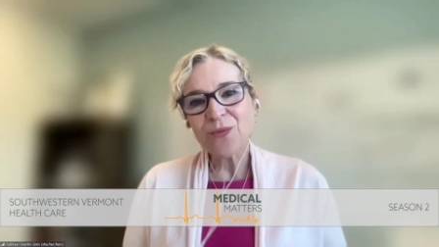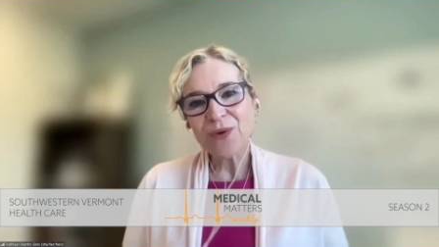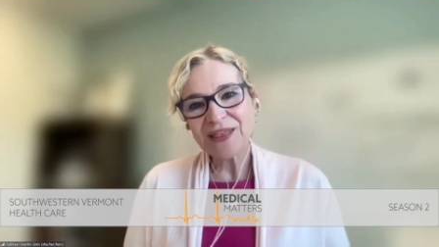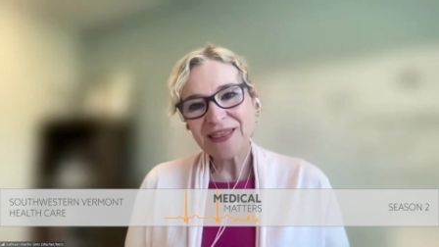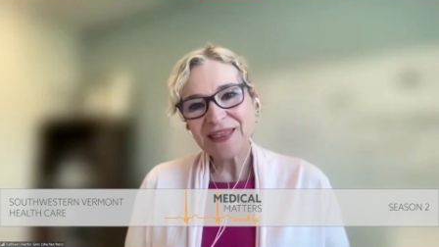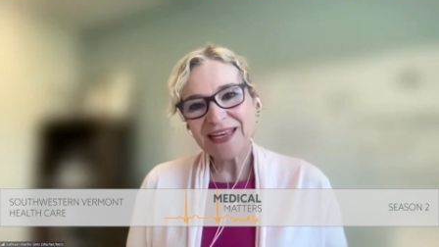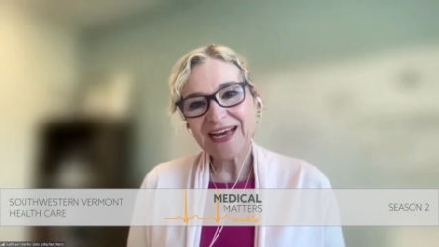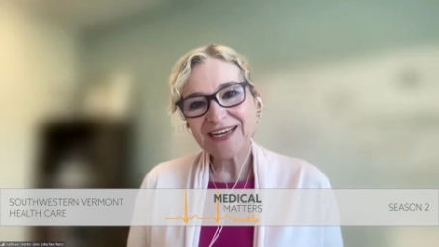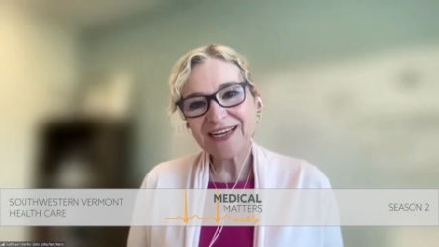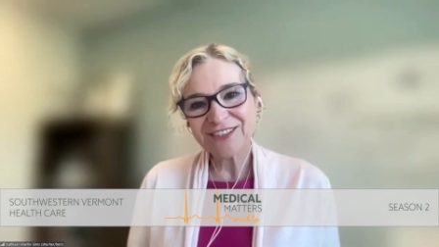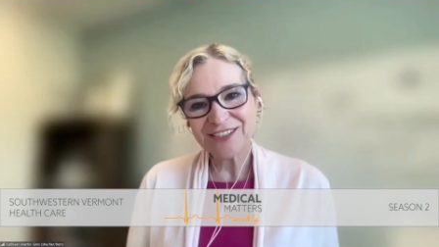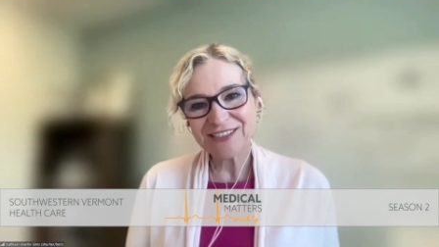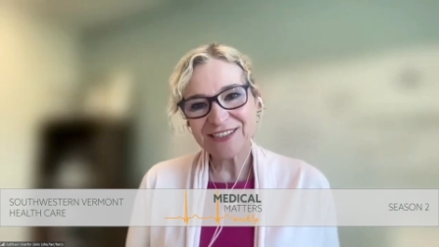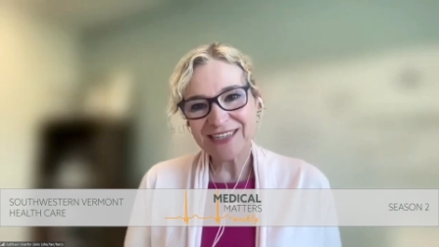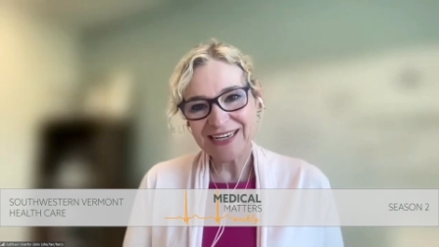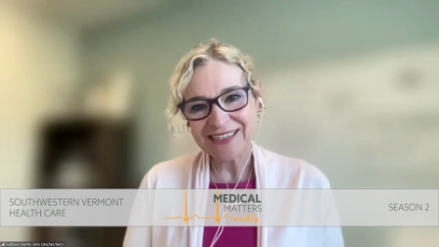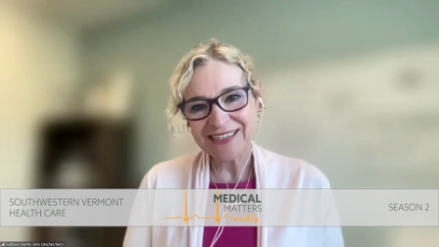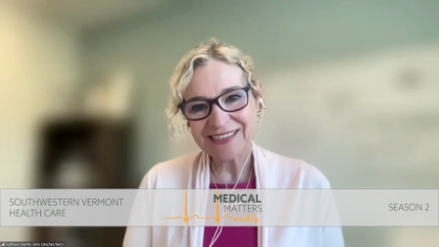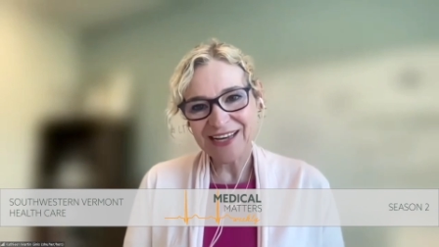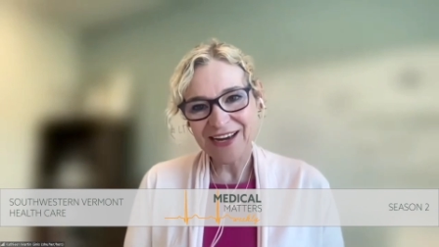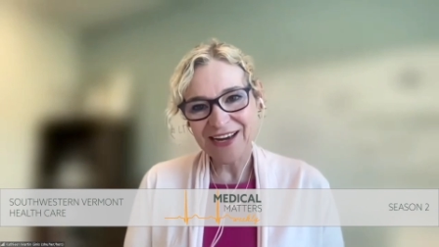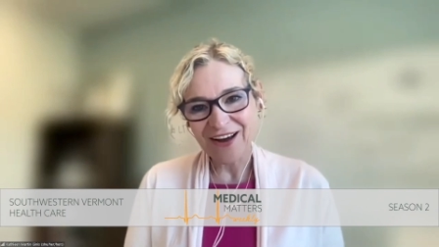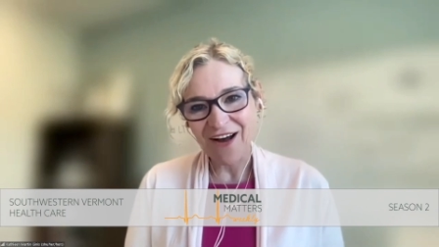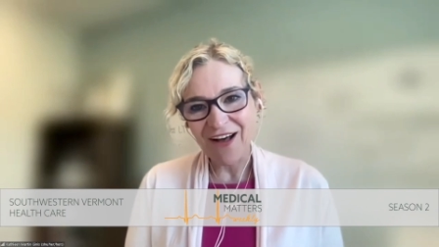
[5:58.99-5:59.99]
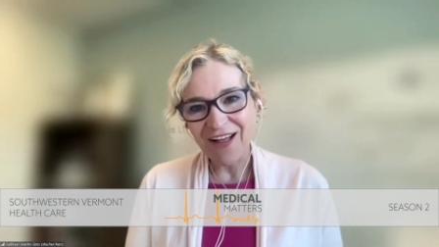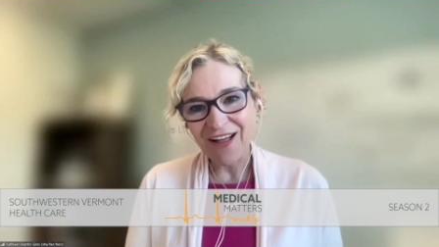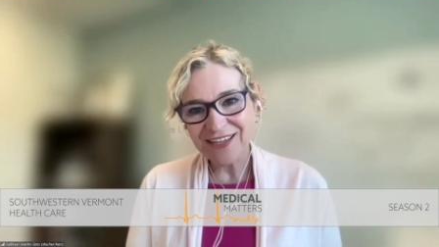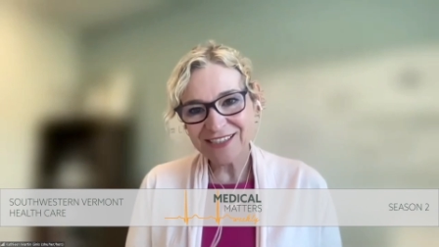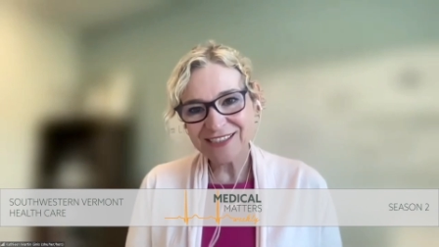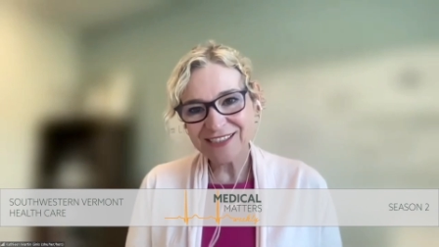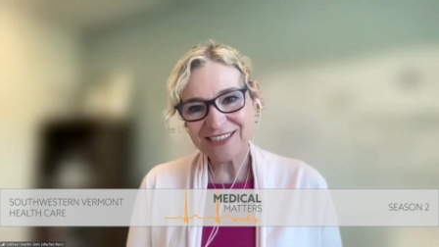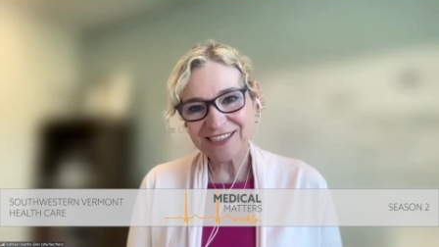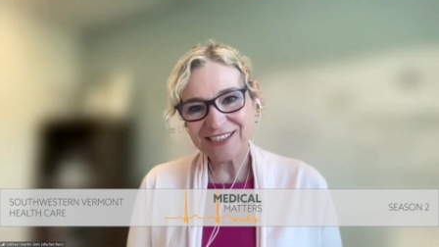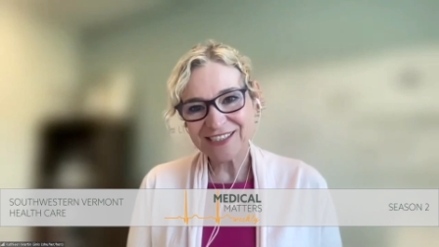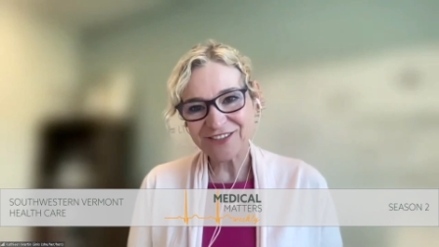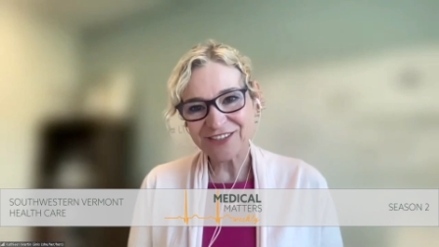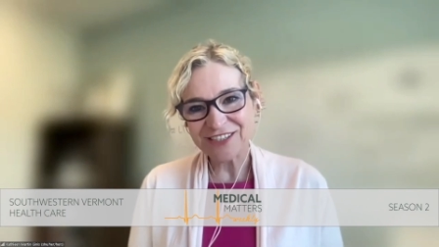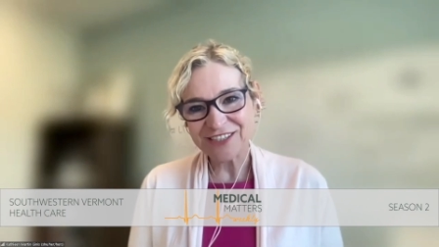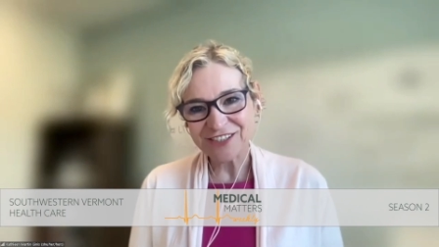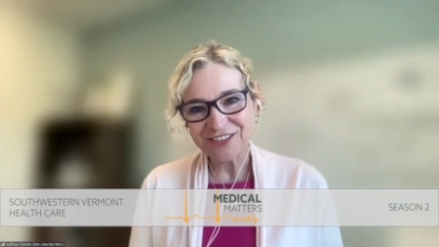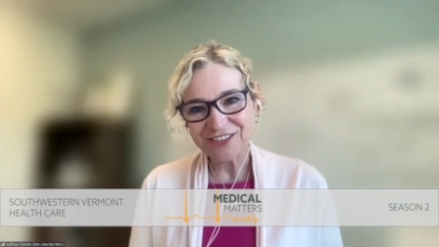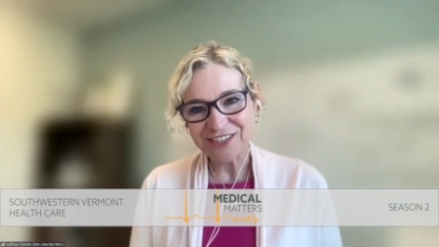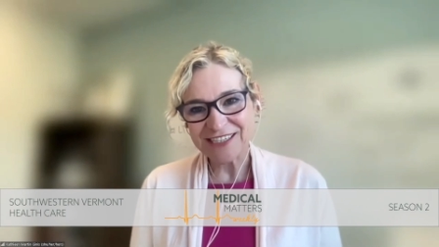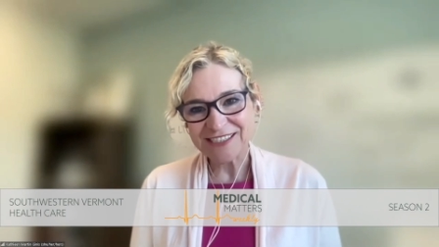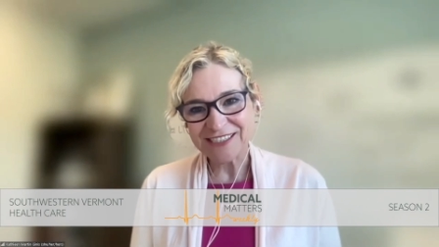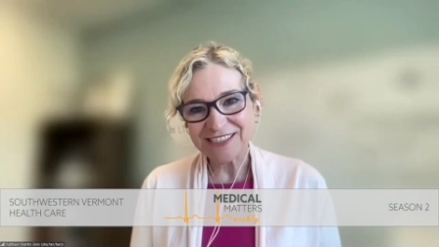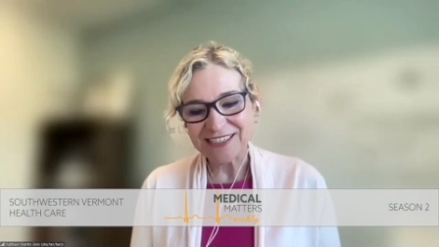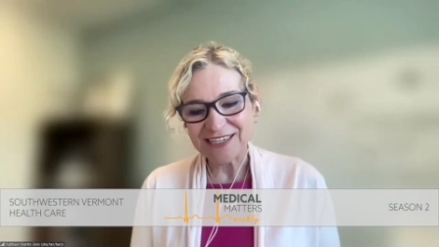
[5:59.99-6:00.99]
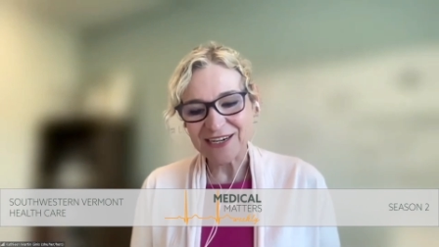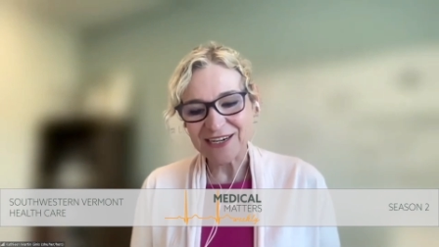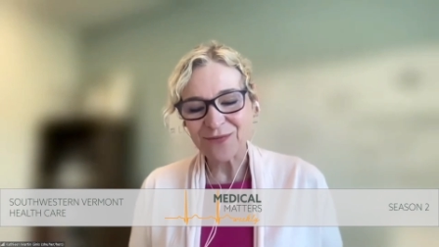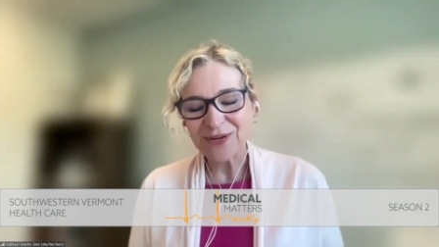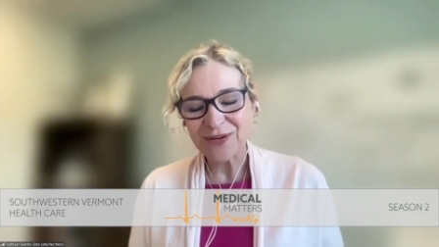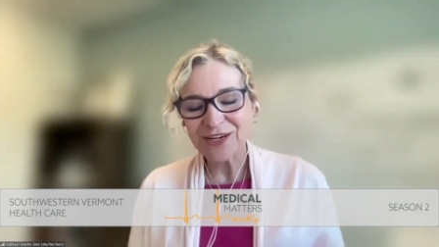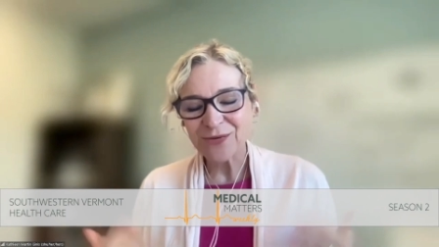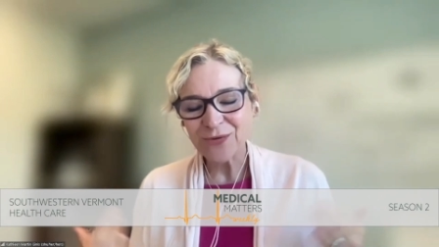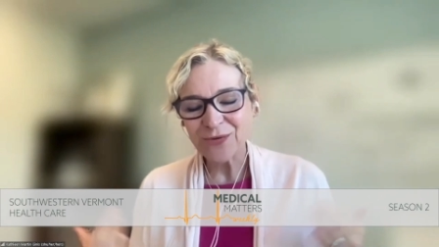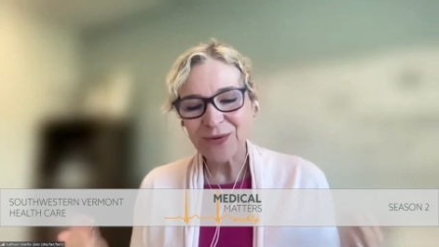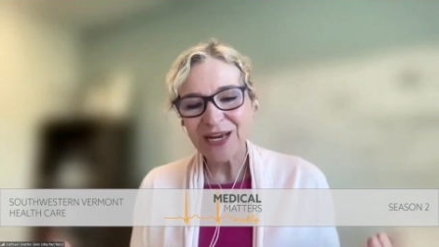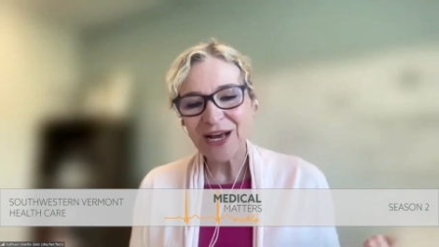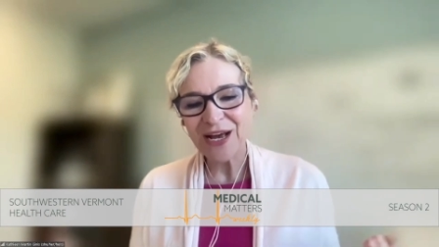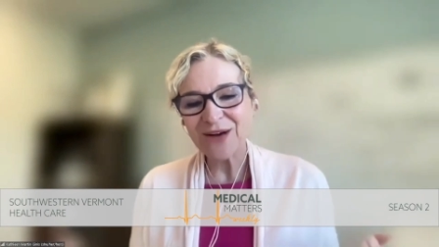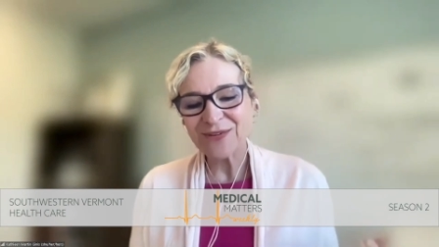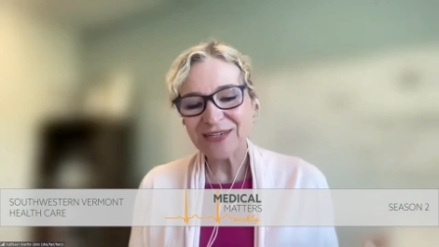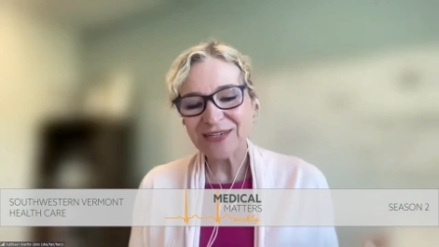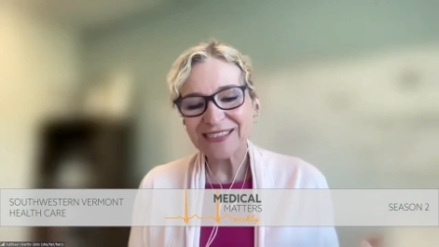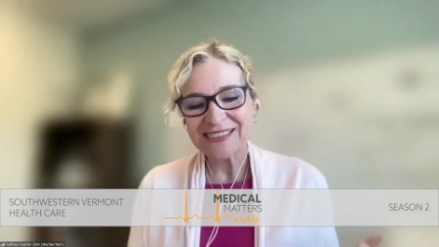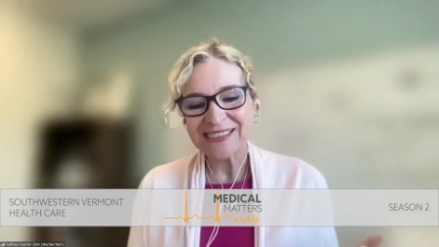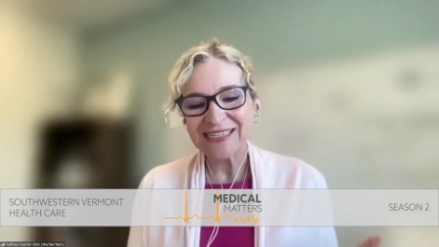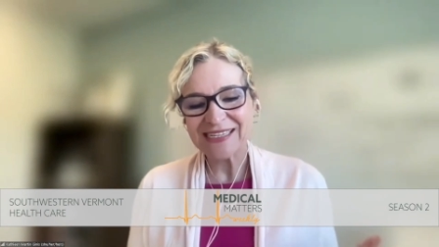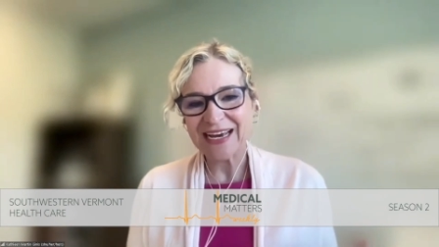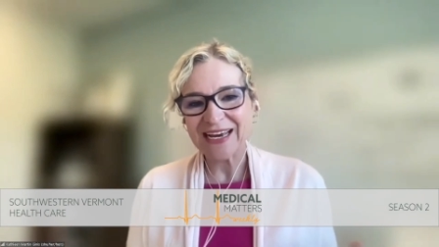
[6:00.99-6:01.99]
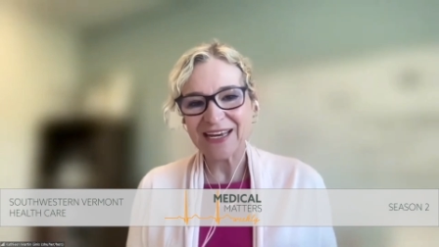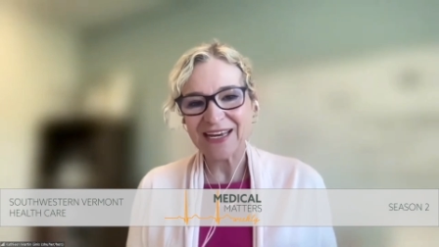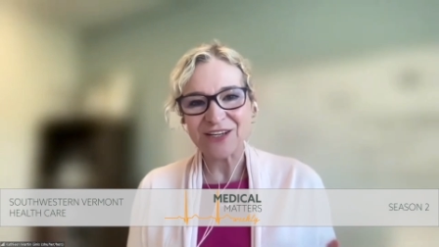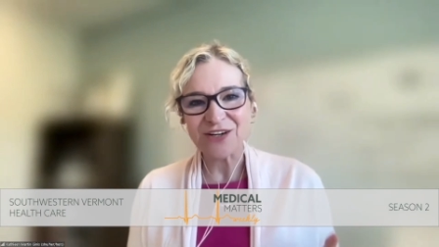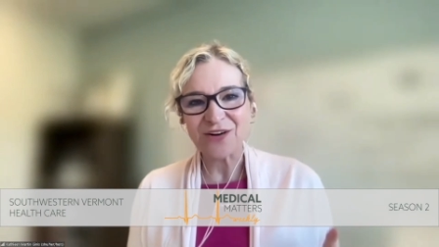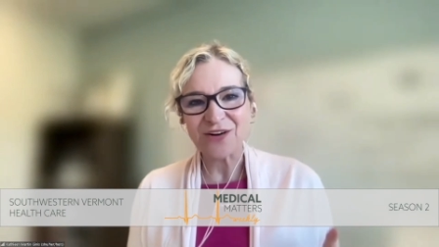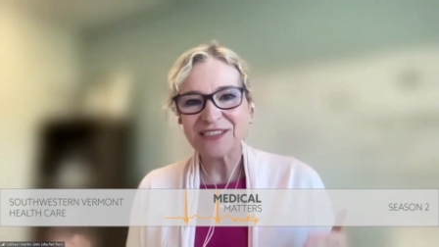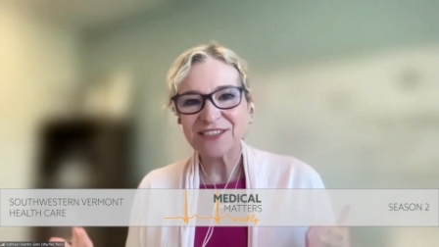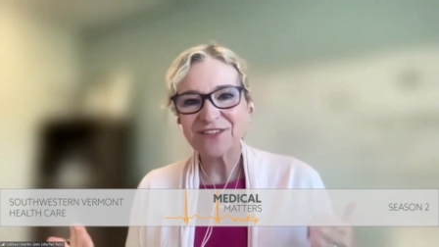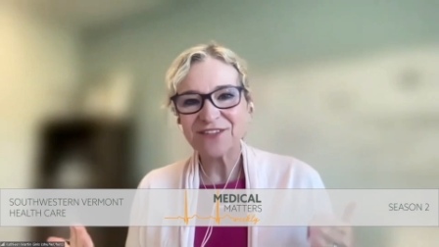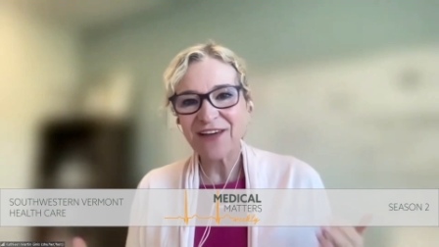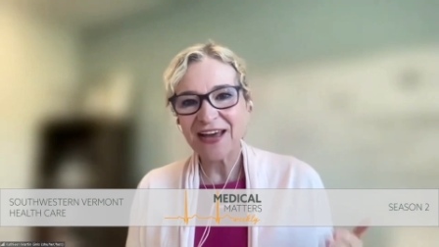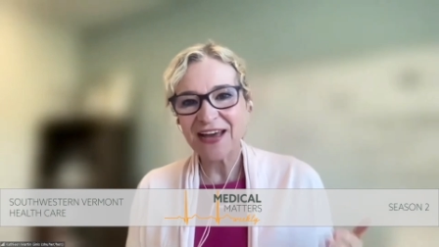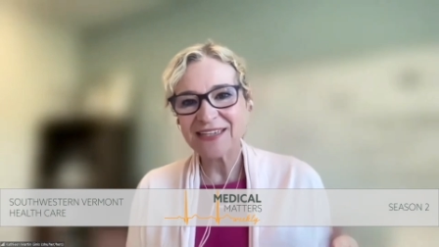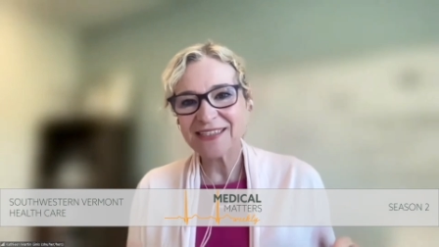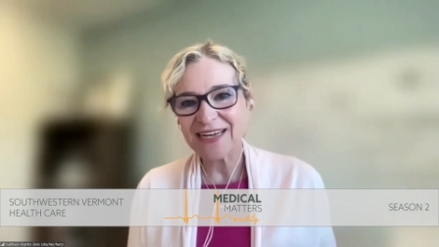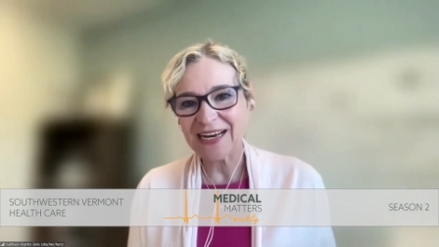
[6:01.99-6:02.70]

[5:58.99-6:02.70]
But what the exercise psychologists are interested in, we we always say, you know, it's